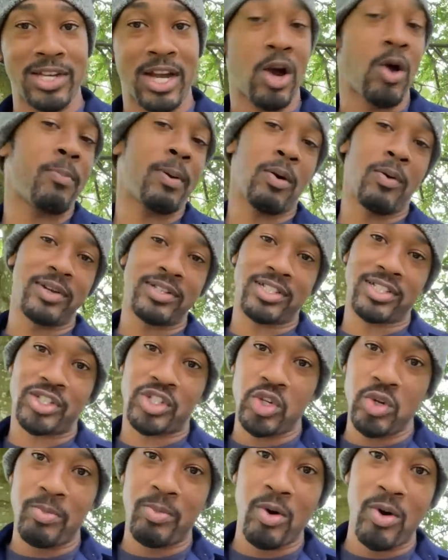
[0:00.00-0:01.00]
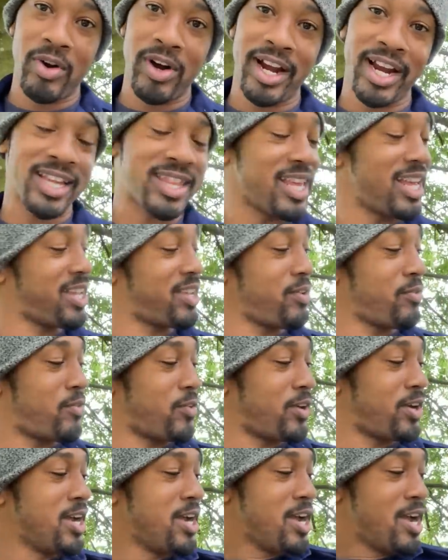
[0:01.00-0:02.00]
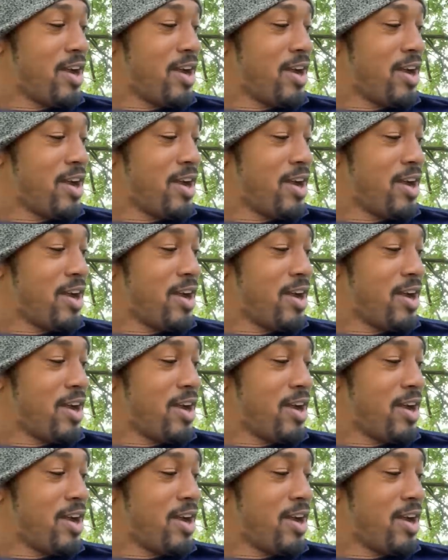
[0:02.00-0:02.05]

I hope I wasn't too boring. Thank you for